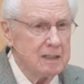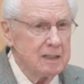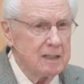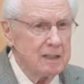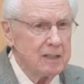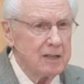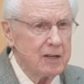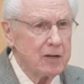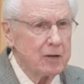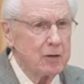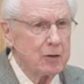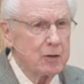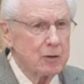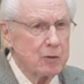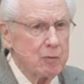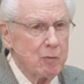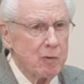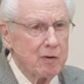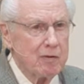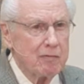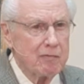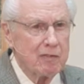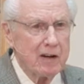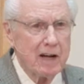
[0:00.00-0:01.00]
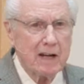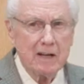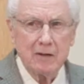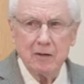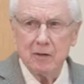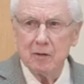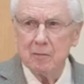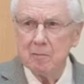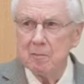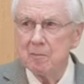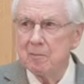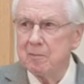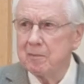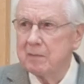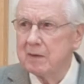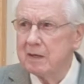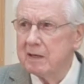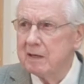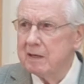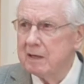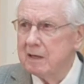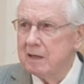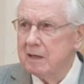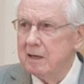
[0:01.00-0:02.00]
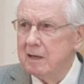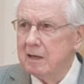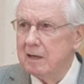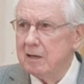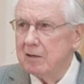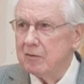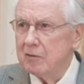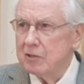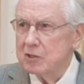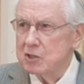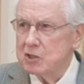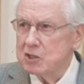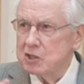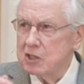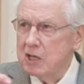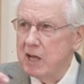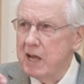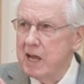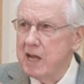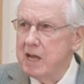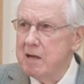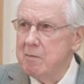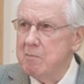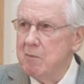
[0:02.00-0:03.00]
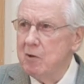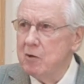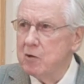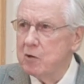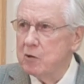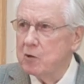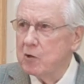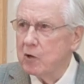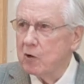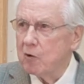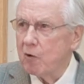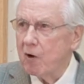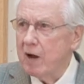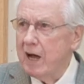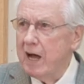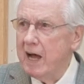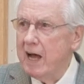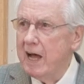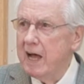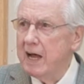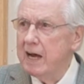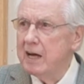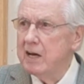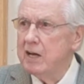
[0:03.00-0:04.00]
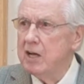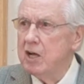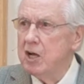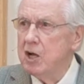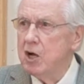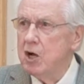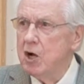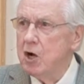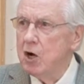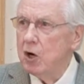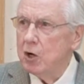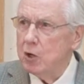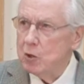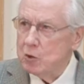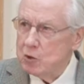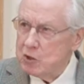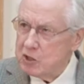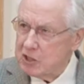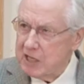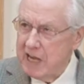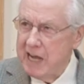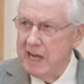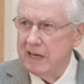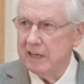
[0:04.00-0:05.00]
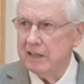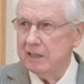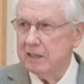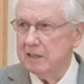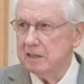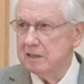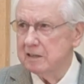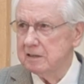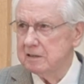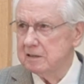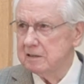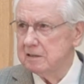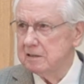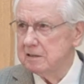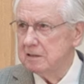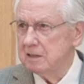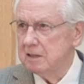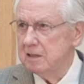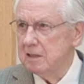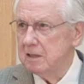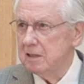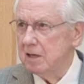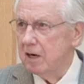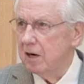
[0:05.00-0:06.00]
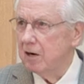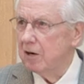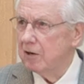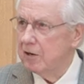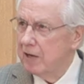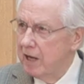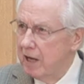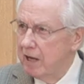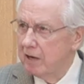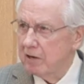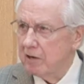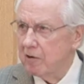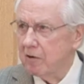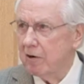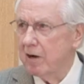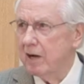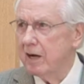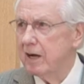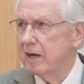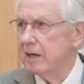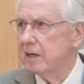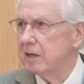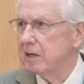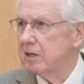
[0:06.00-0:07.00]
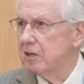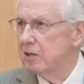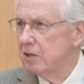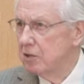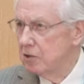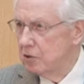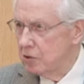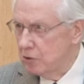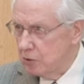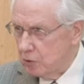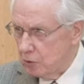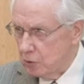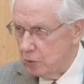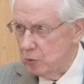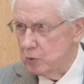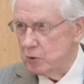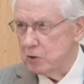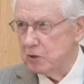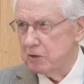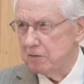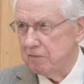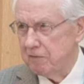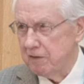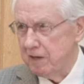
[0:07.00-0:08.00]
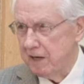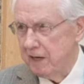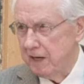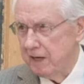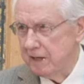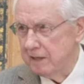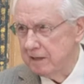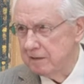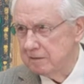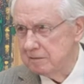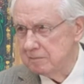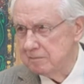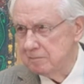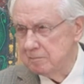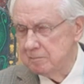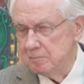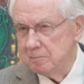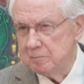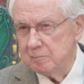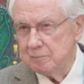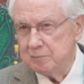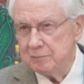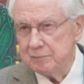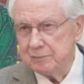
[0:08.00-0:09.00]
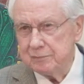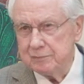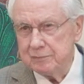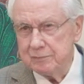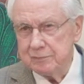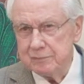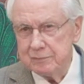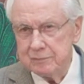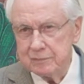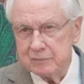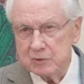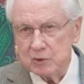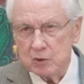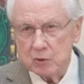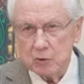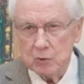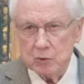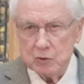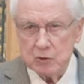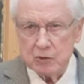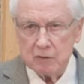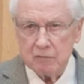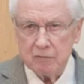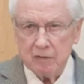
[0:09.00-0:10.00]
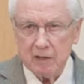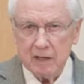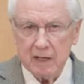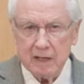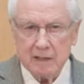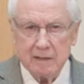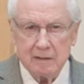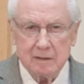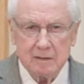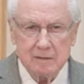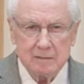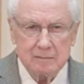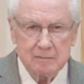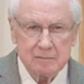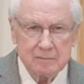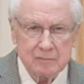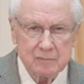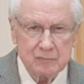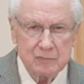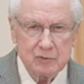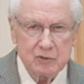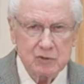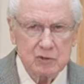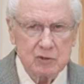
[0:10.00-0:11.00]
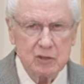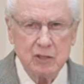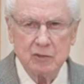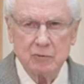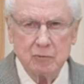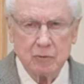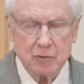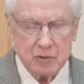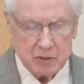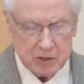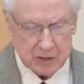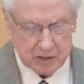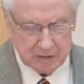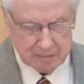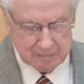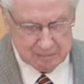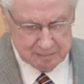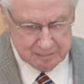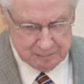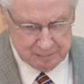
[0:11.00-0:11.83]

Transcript: And here we find them. The same who cried, "Hosanna," are now crying, "Crucify. Crucify." It's interesting.